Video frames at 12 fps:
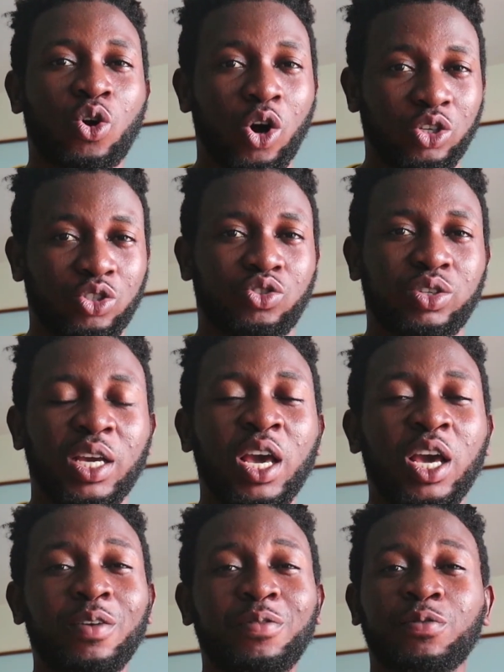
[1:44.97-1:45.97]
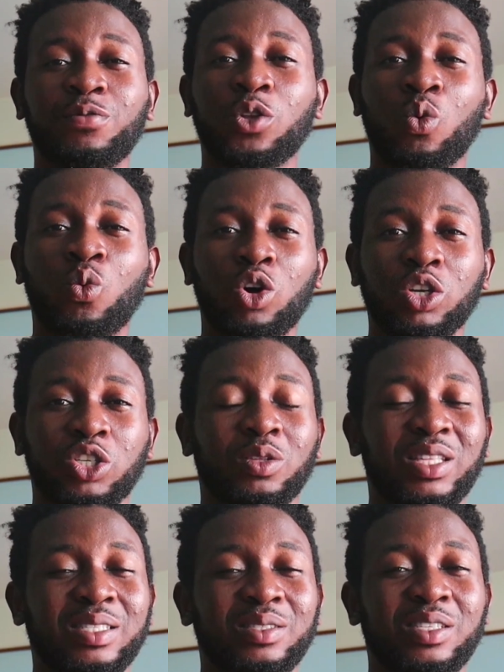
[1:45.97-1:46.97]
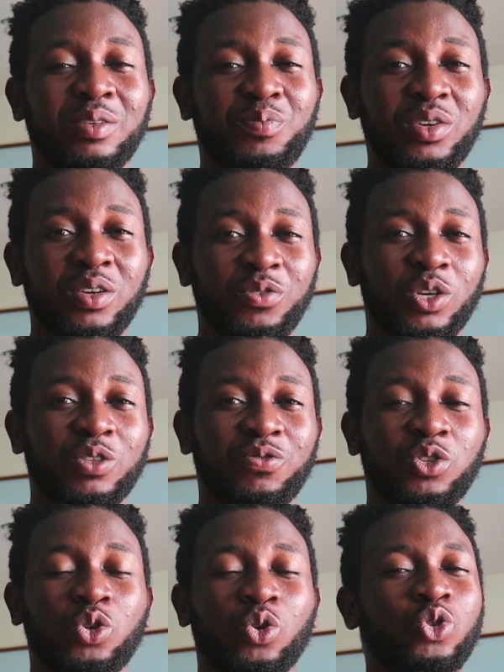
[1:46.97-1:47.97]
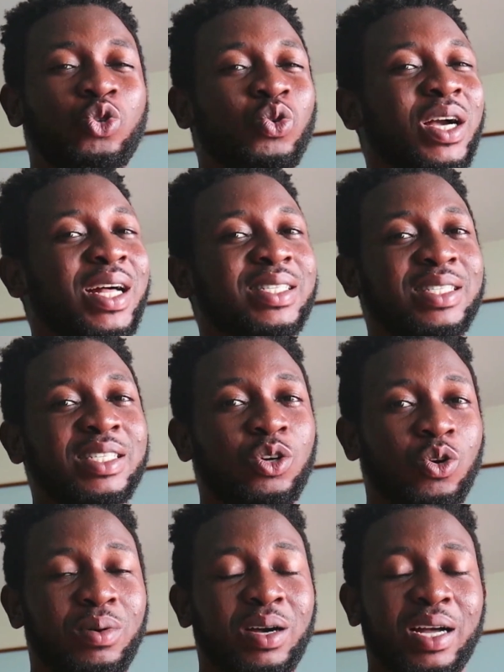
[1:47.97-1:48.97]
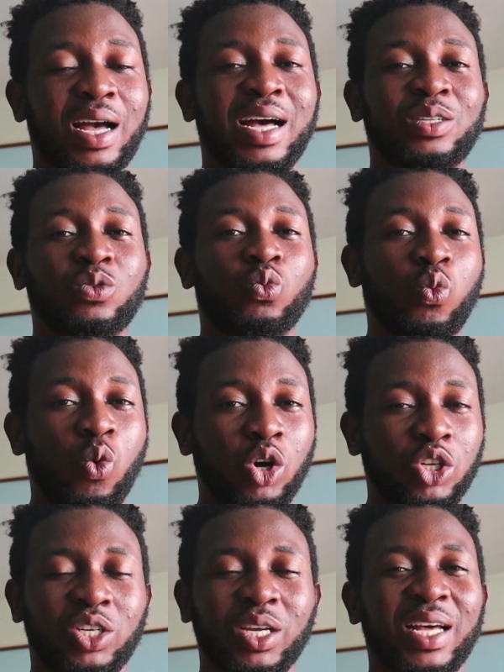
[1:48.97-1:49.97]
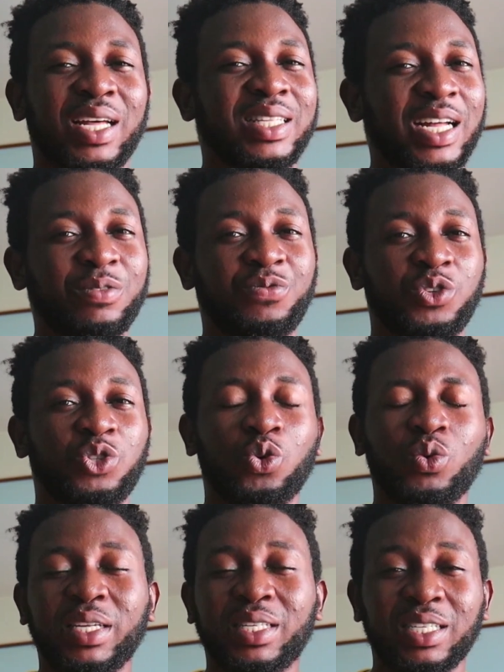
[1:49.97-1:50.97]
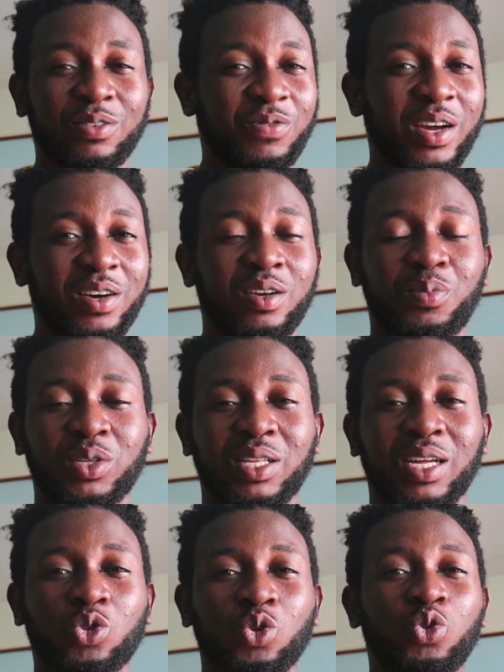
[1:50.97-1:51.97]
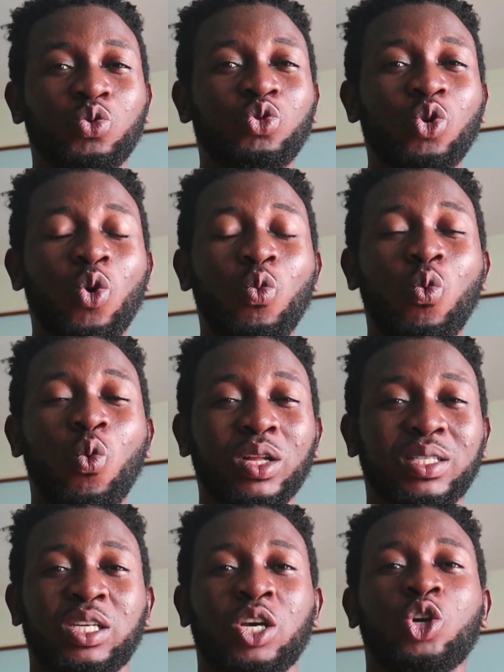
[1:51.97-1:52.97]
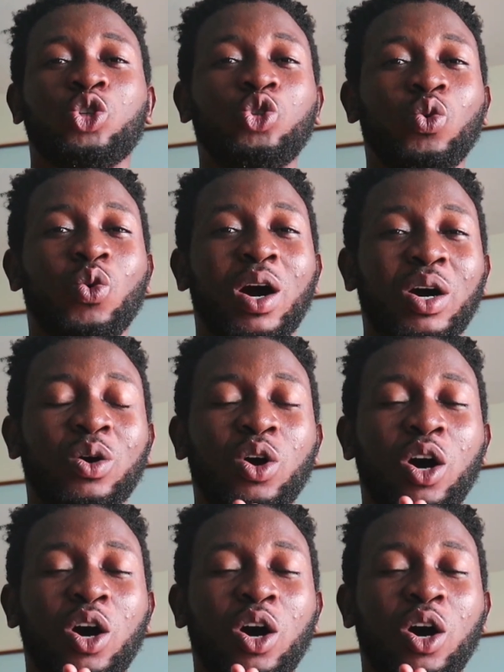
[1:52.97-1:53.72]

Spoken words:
country. If you've not watched the previous video, you can still go back and watch that video. It is very important so you know what you're